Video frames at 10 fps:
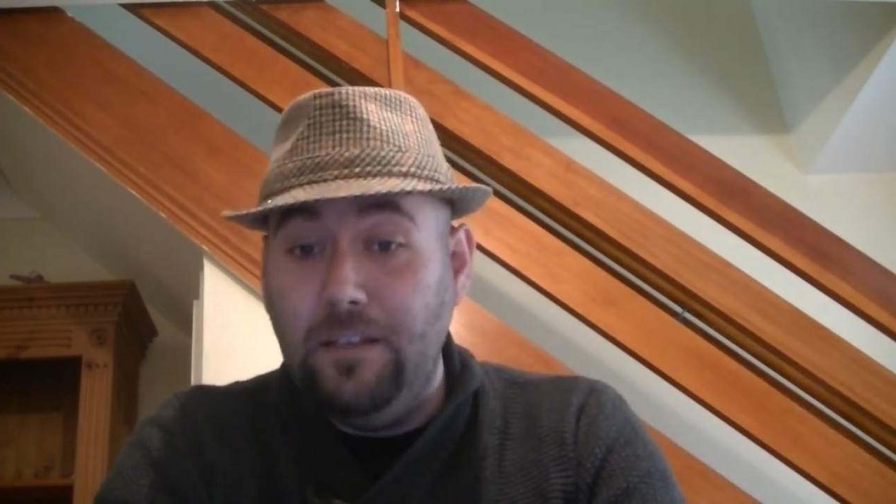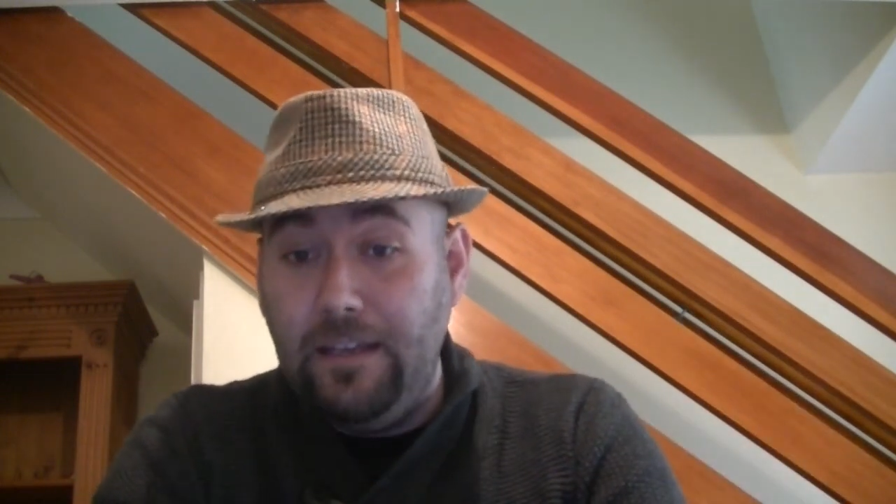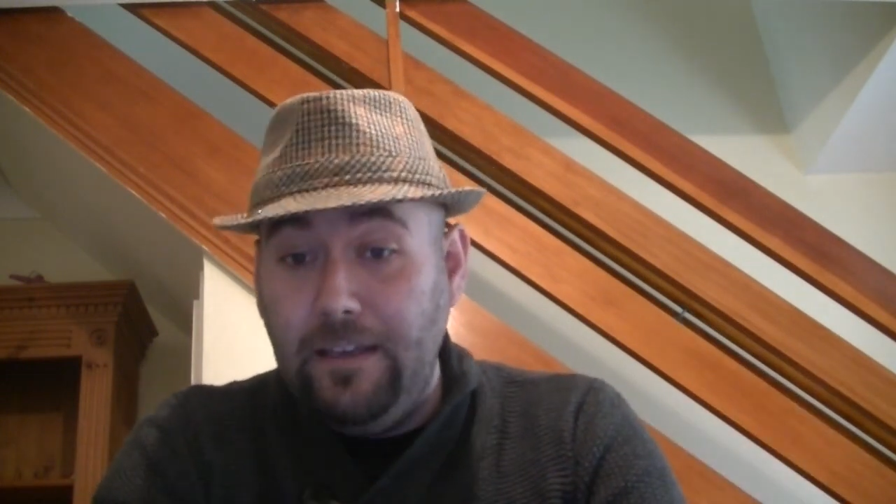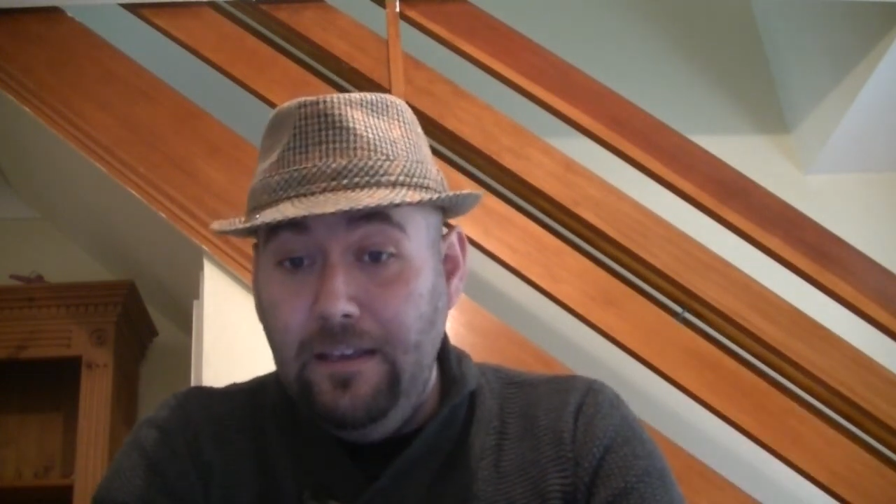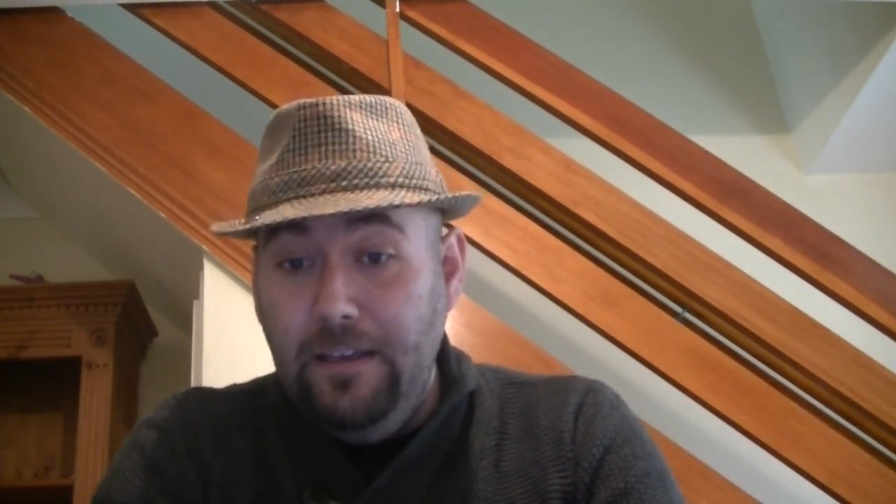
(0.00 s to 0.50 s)

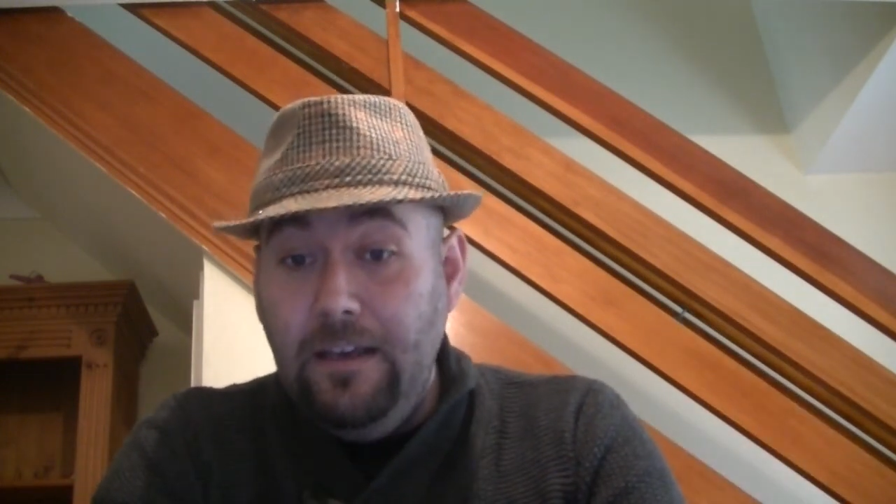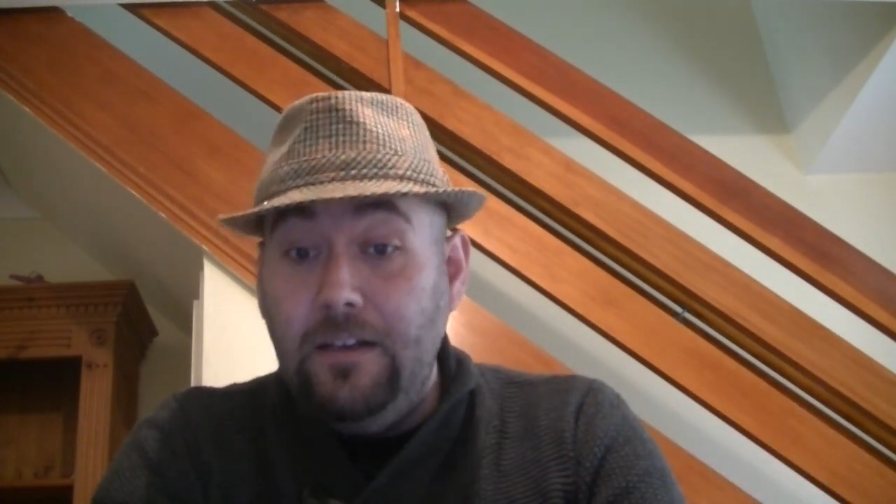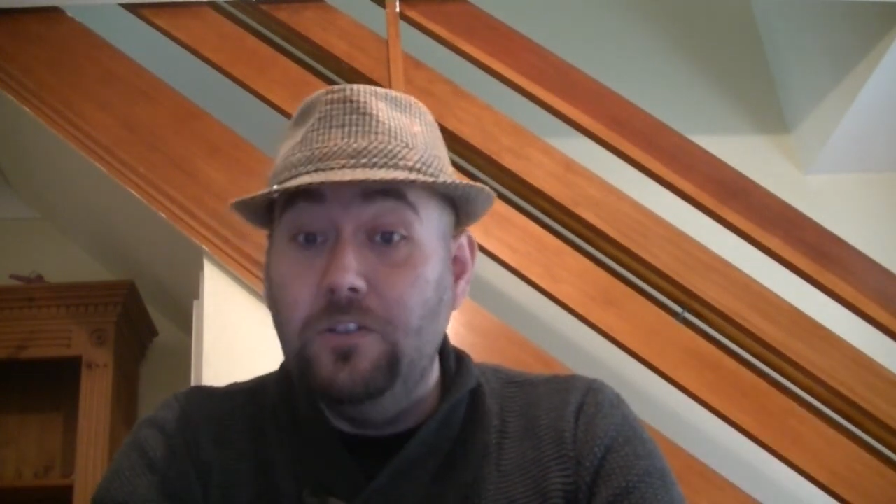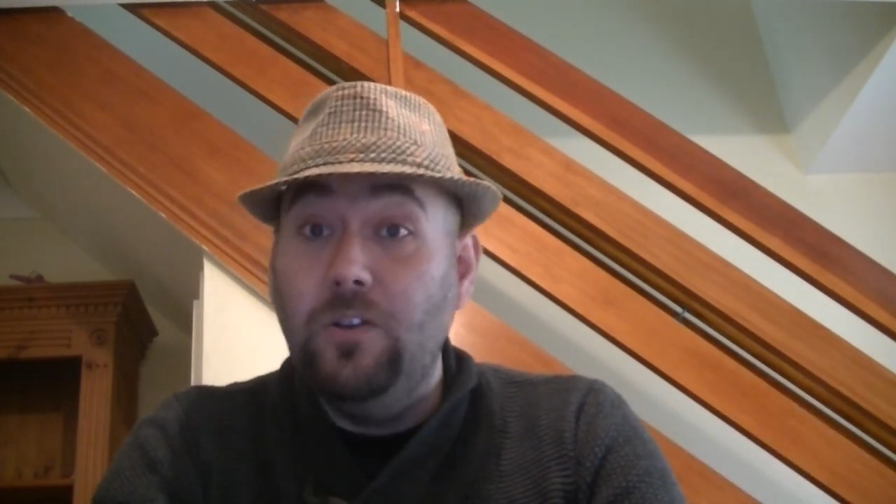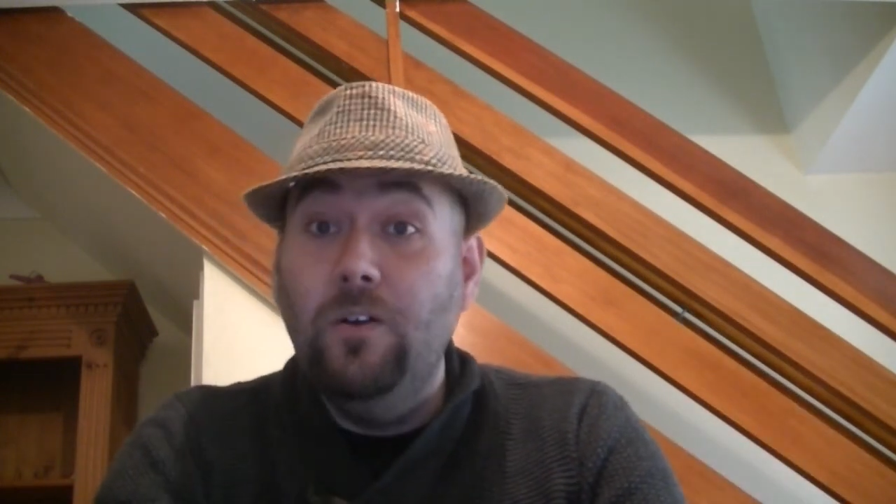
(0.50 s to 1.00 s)
day
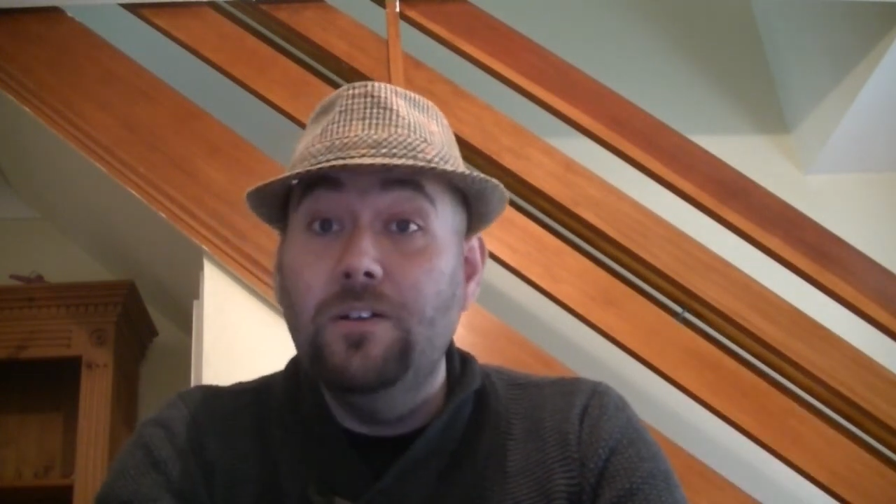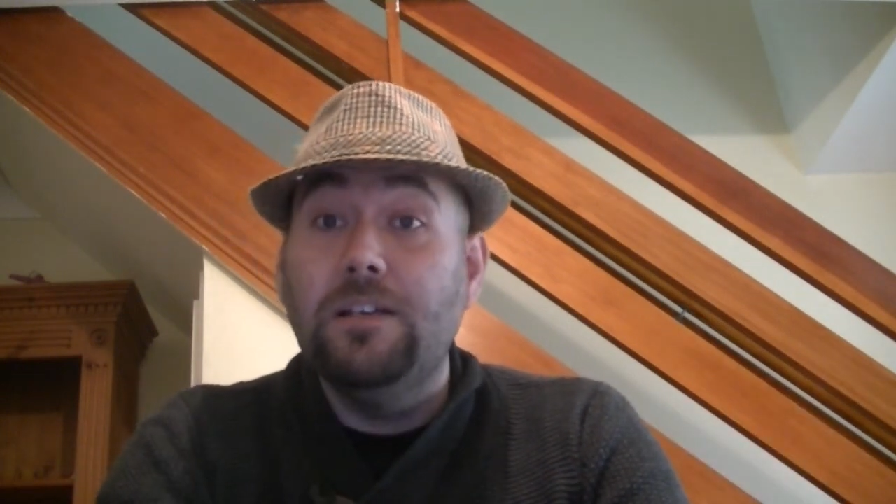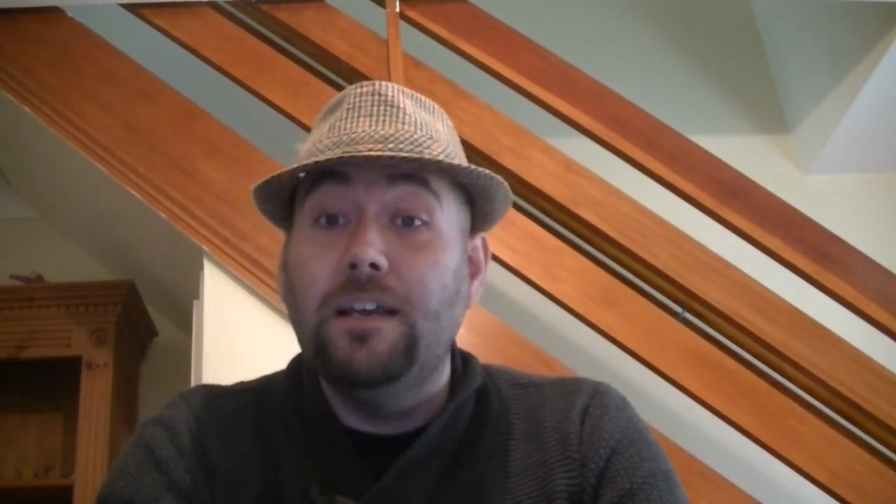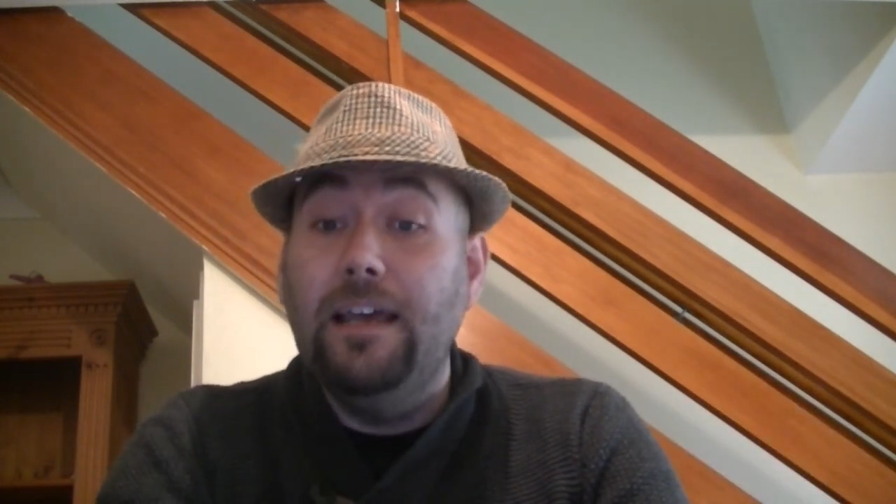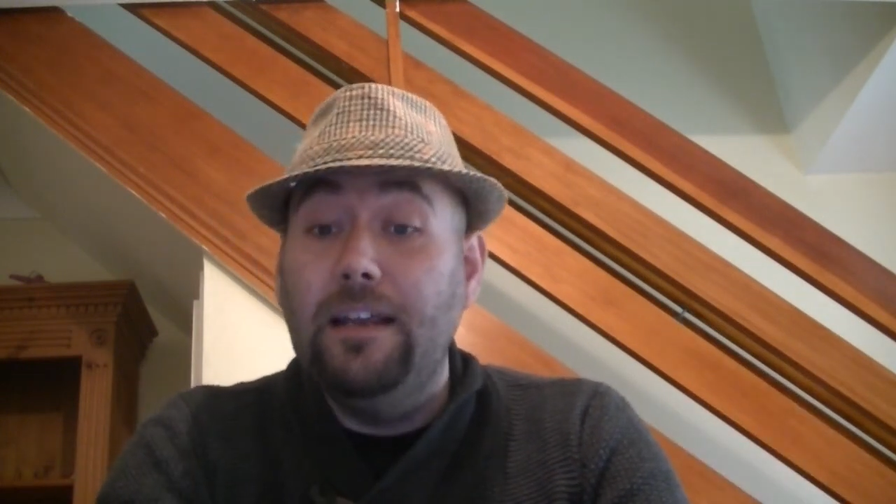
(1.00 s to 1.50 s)
and as long as
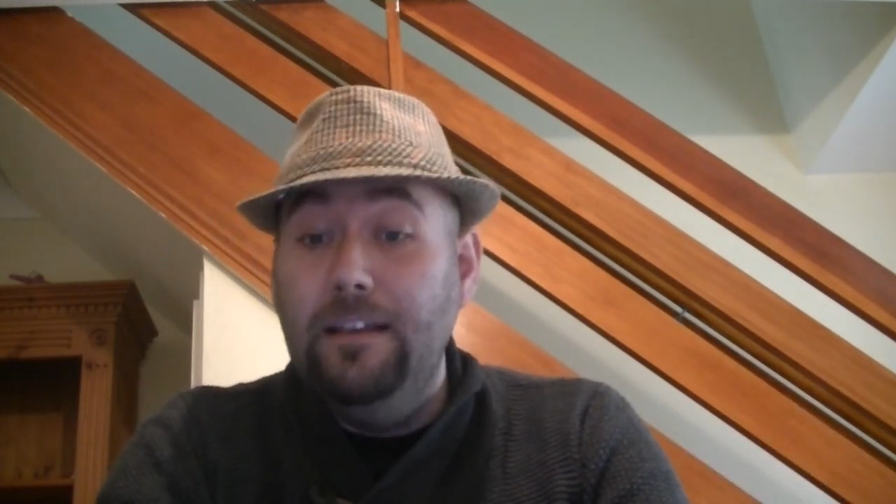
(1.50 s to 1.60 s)
I can.